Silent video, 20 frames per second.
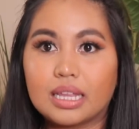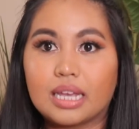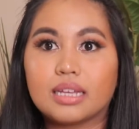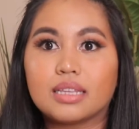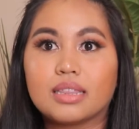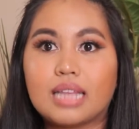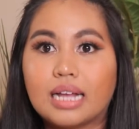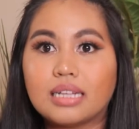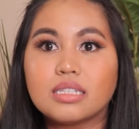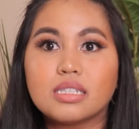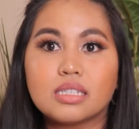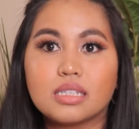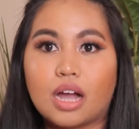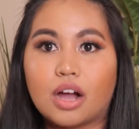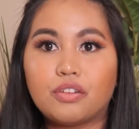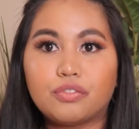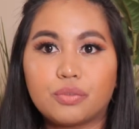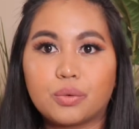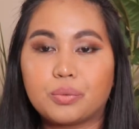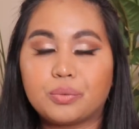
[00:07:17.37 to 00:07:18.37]
Like, that
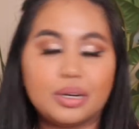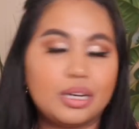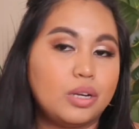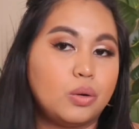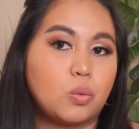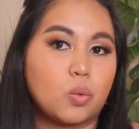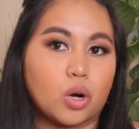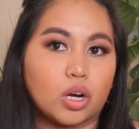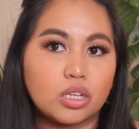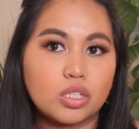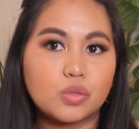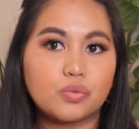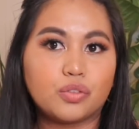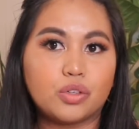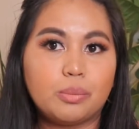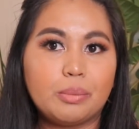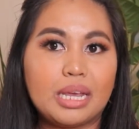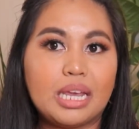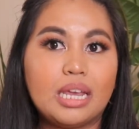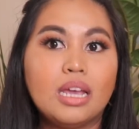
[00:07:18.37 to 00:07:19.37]
stuff really works
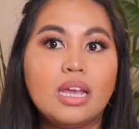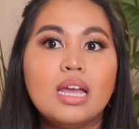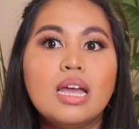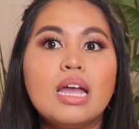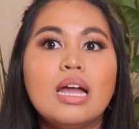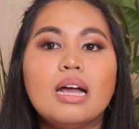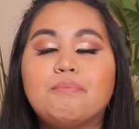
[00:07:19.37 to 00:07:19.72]
for me.